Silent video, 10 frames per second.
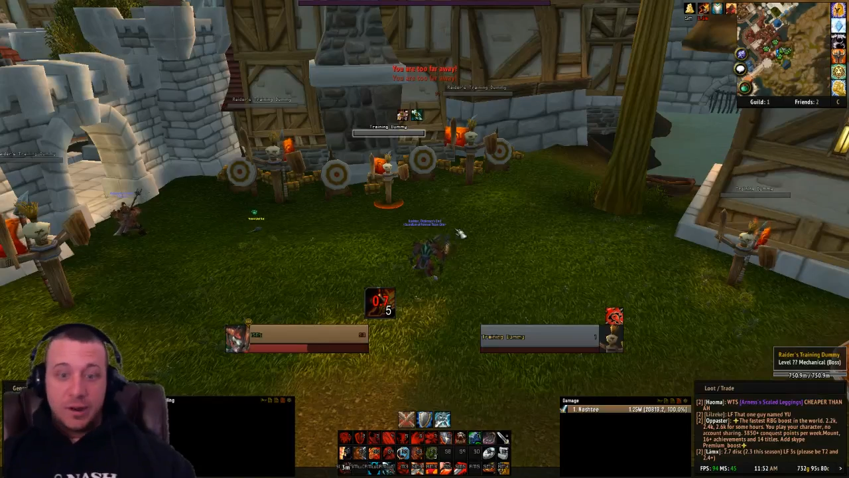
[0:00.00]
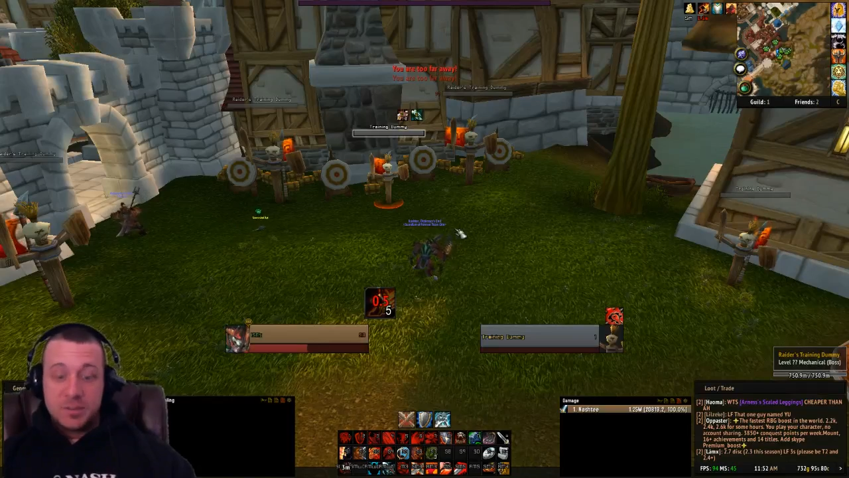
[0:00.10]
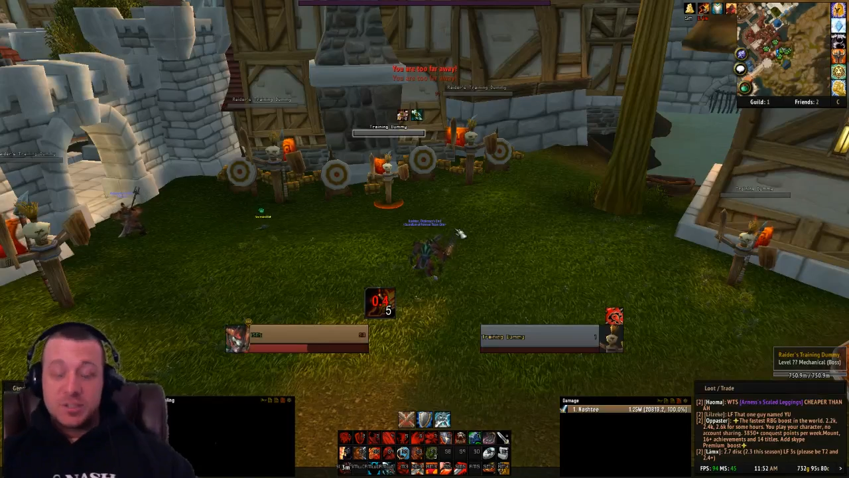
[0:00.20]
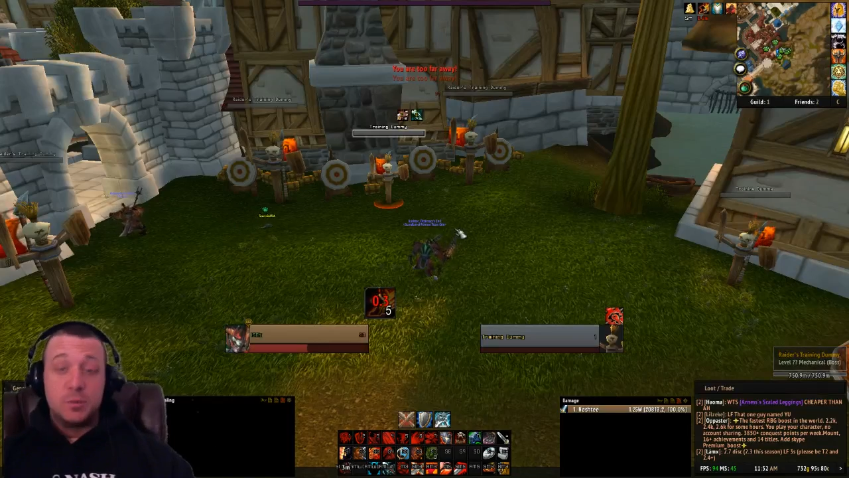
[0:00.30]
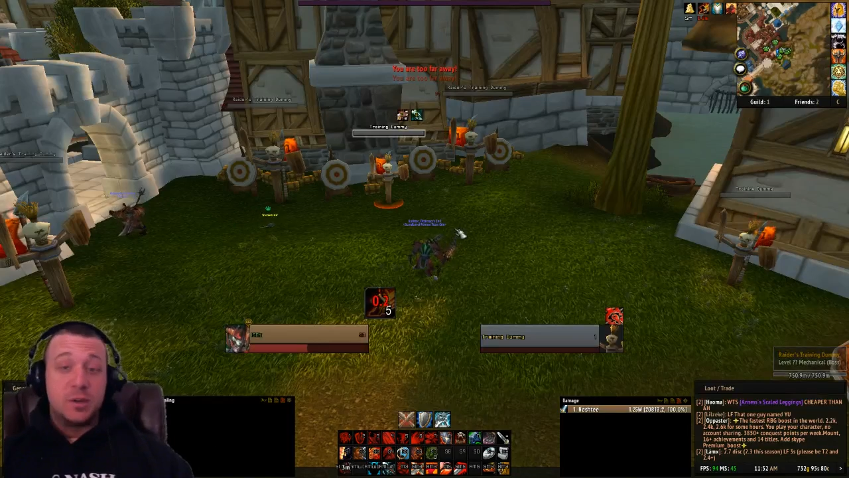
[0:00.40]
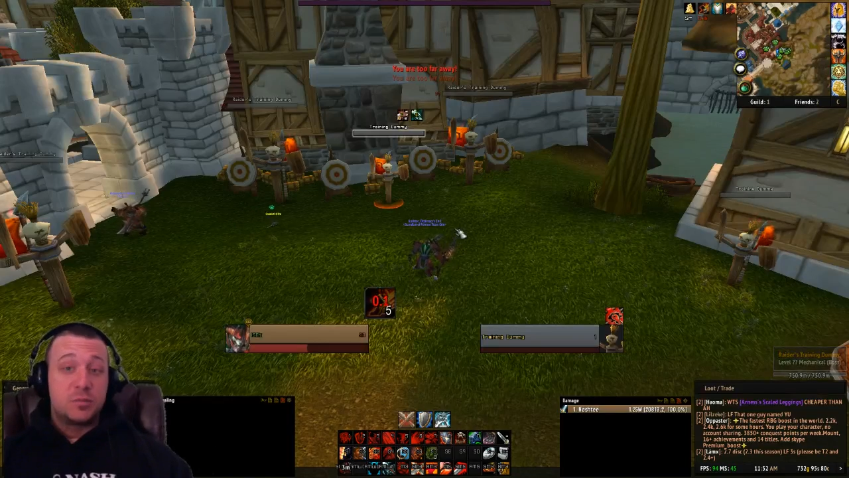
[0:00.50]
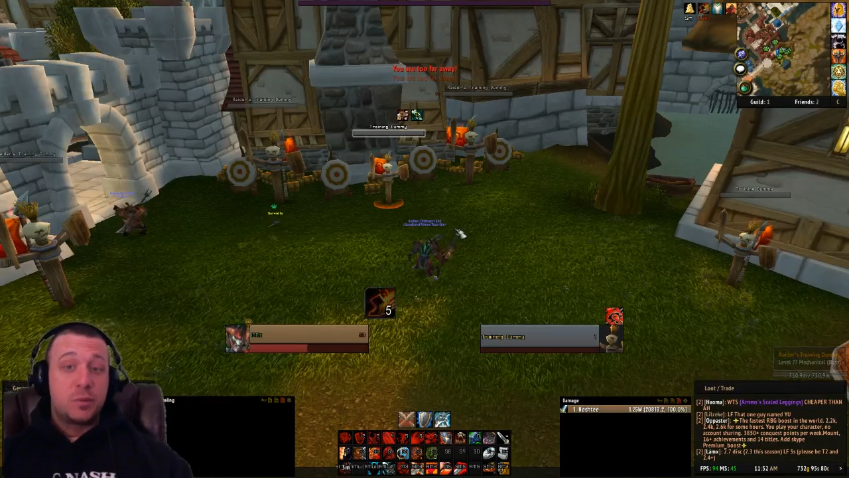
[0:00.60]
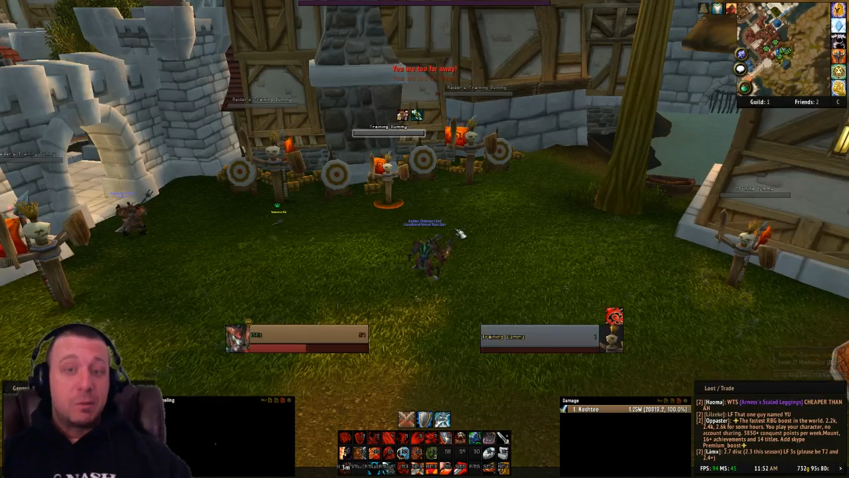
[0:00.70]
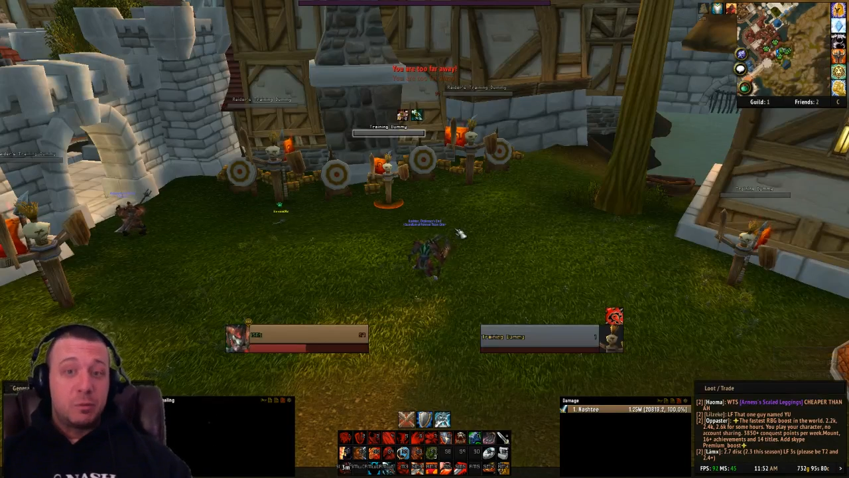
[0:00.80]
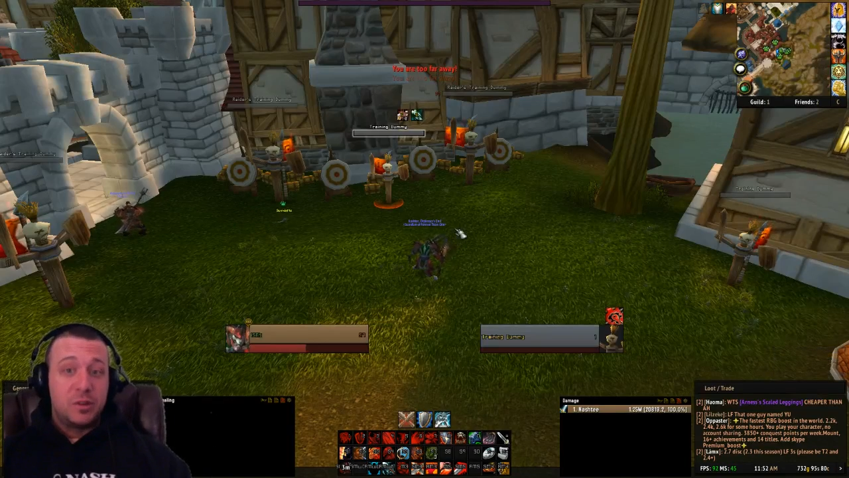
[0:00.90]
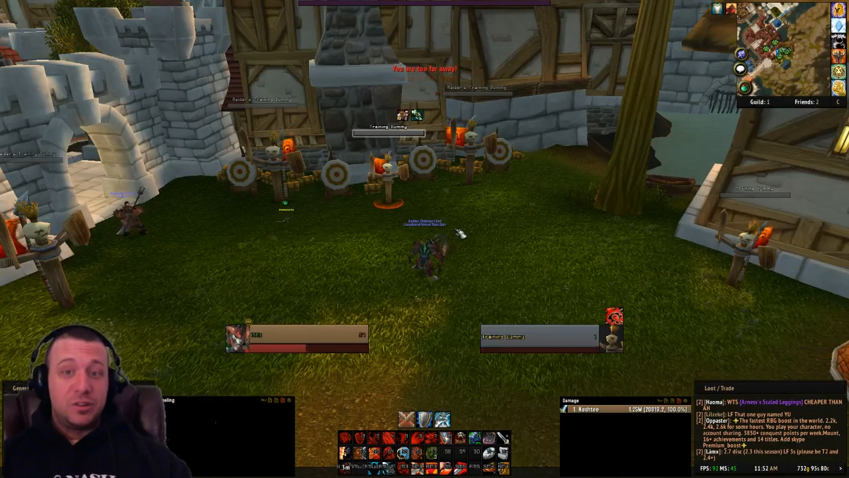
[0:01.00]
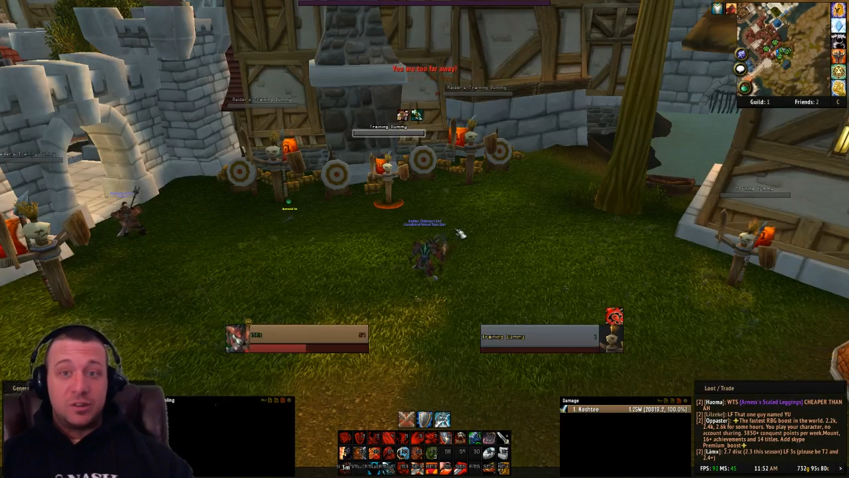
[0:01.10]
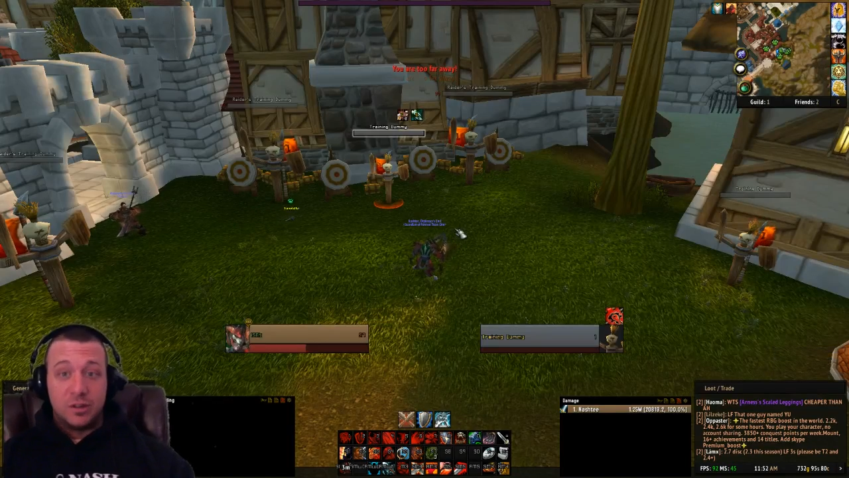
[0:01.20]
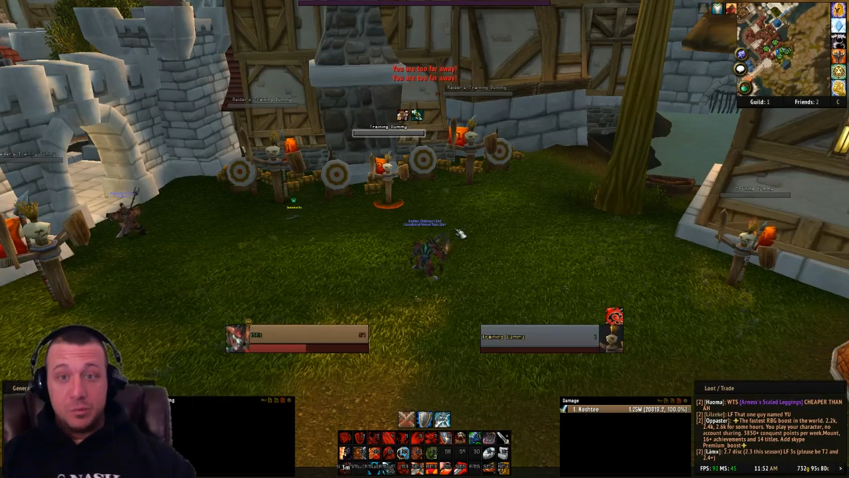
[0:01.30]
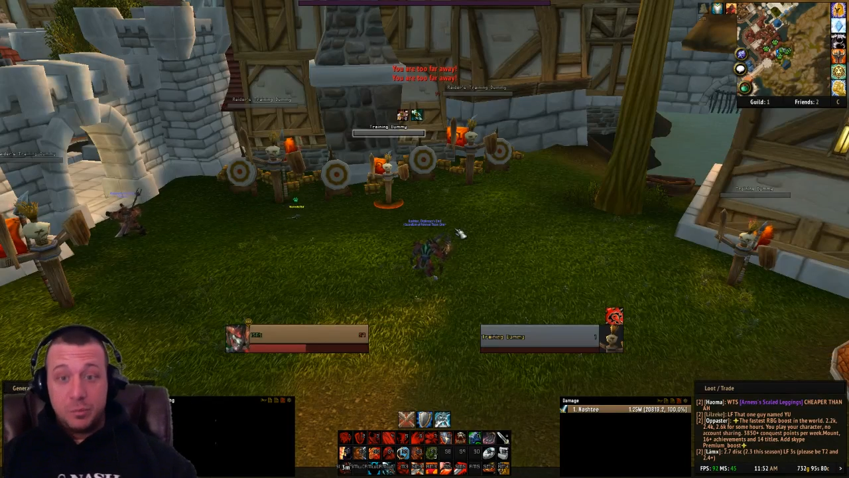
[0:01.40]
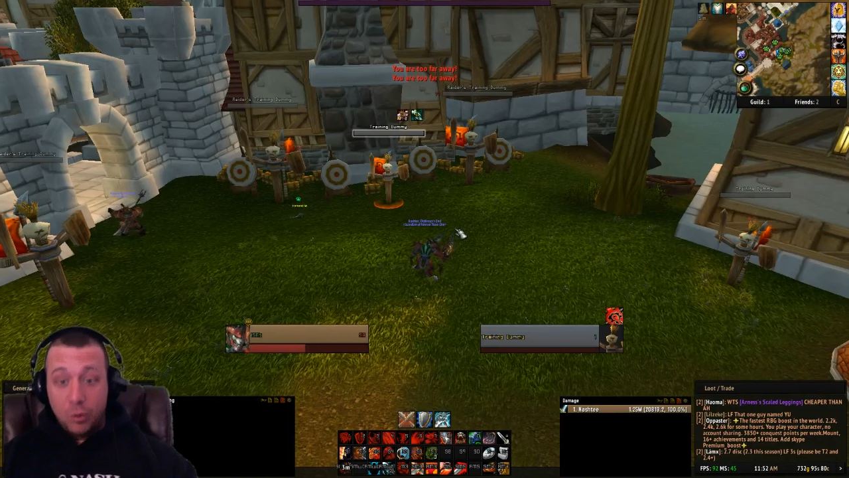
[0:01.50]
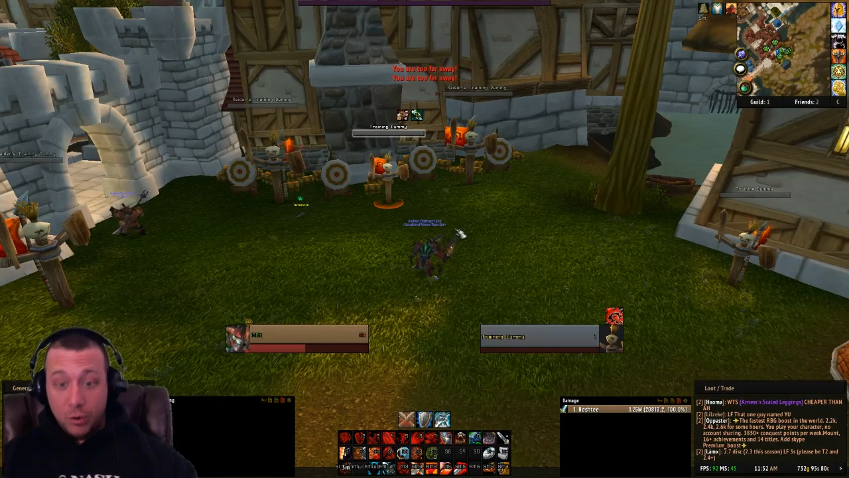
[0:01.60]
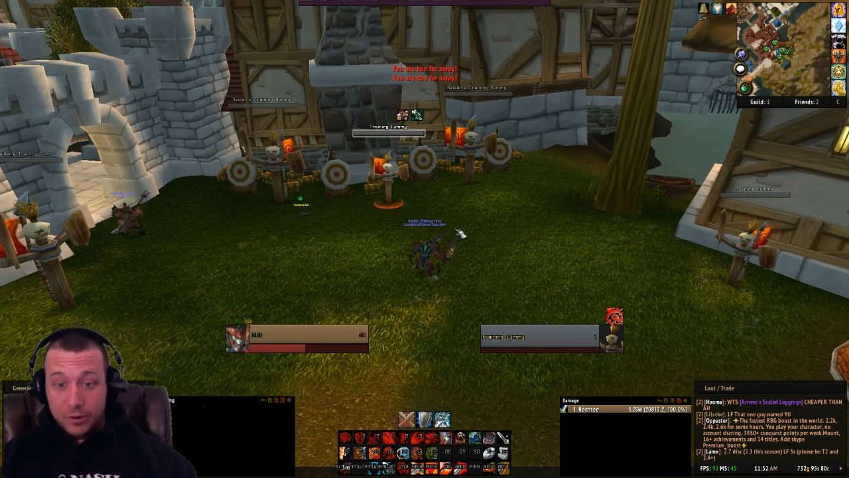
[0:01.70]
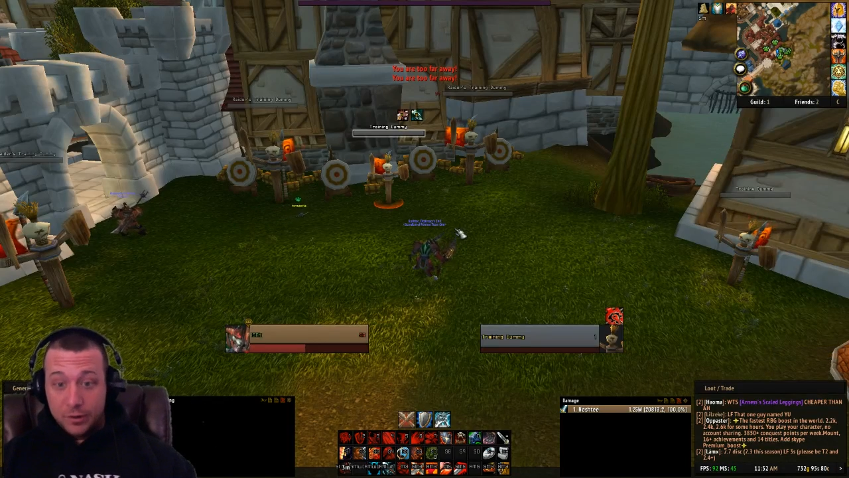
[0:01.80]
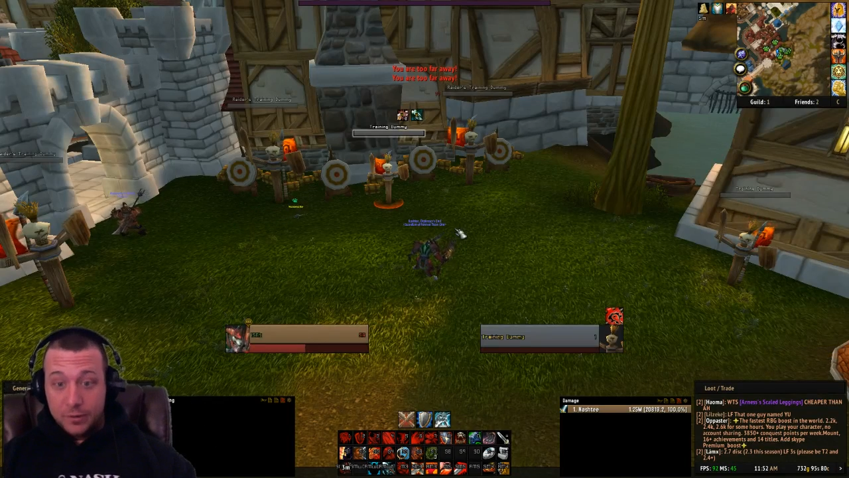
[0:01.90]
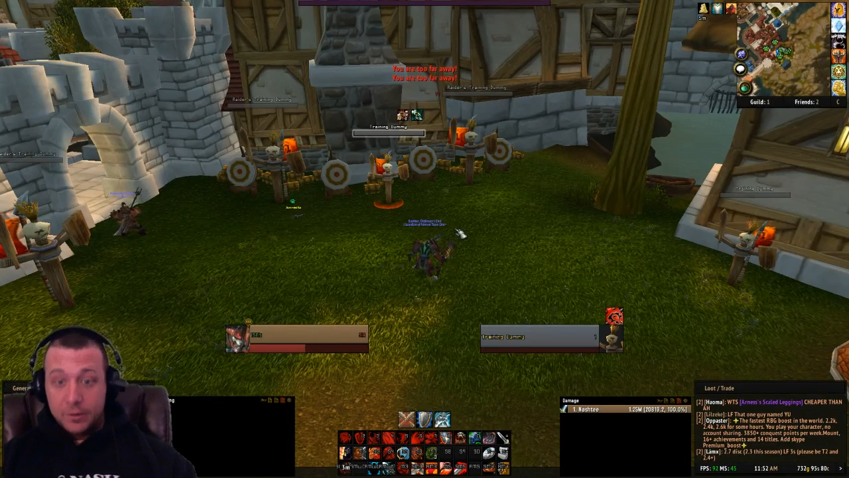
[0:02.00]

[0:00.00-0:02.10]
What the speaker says: I'm assuming, is probably still important.